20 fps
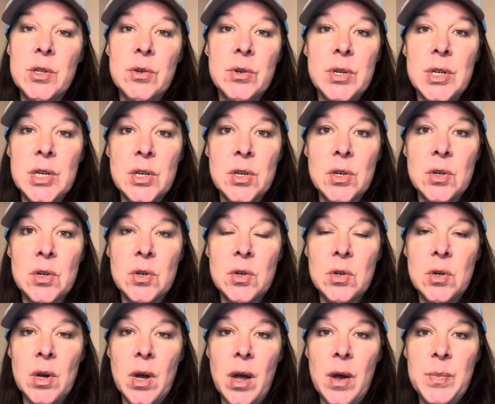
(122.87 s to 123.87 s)

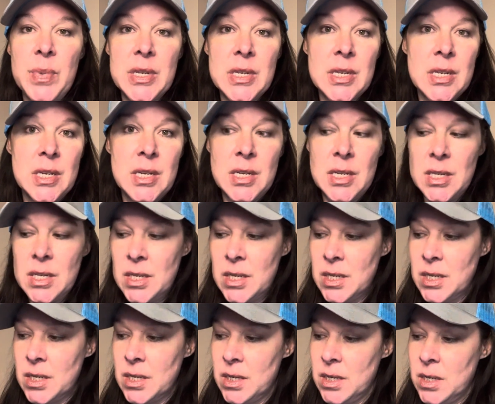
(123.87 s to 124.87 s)
traditional uh,
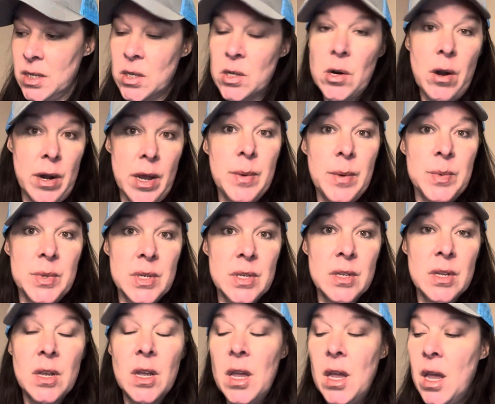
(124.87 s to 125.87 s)
business startups.
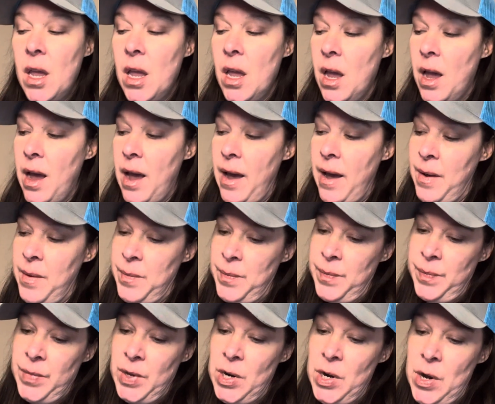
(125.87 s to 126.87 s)
Um,
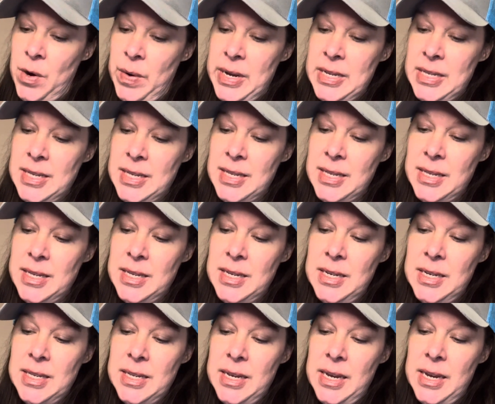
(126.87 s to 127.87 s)
you know, it's
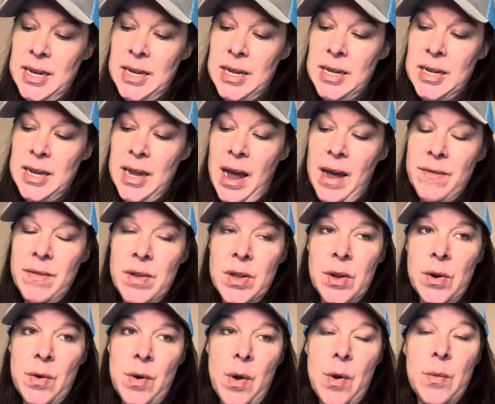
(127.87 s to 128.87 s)
it's like having
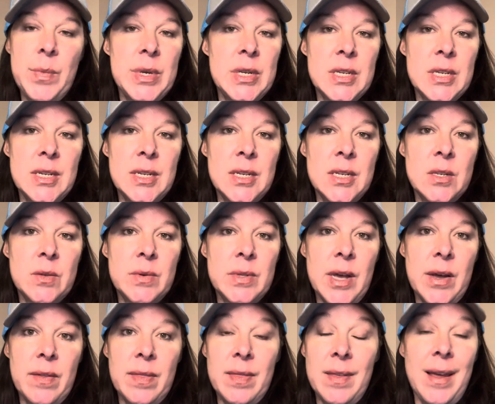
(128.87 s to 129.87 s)
your own business
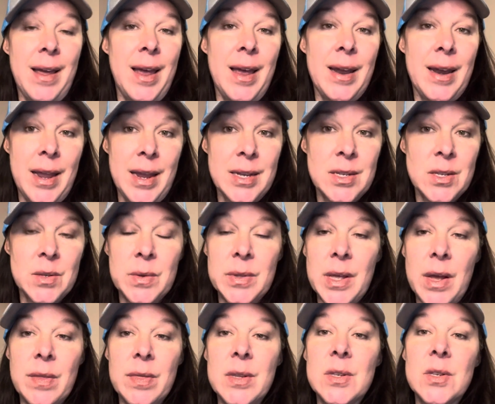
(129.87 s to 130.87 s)
without the headaches,
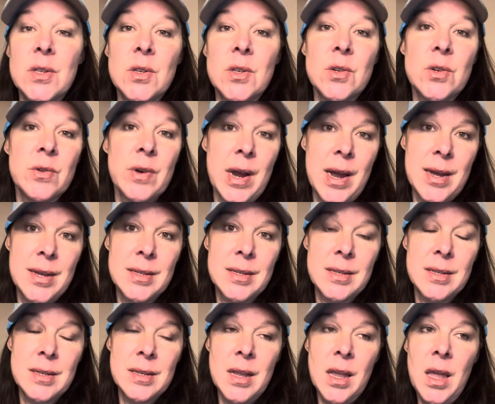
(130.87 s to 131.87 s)
without the
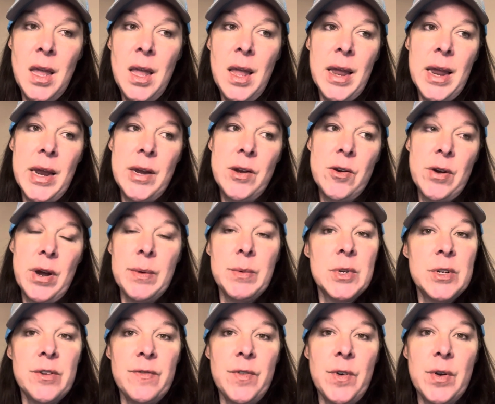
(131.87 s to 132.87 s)
stress, and you're able
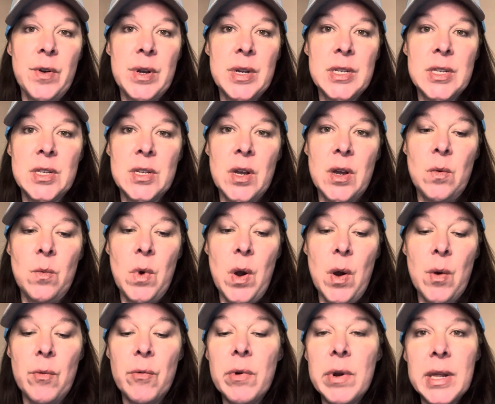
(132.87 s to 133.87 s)
to focus on
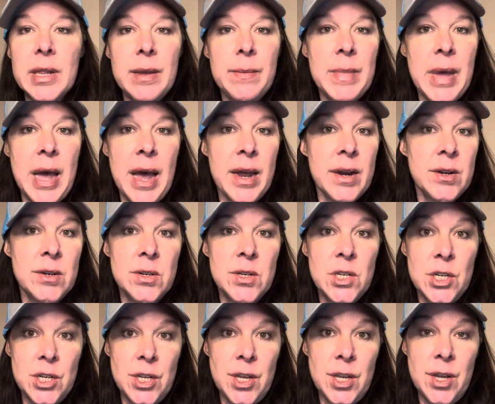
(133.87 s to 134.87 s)
what really matters
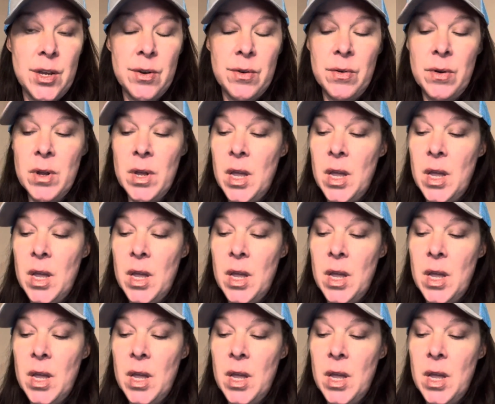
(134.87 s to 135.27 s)
to you.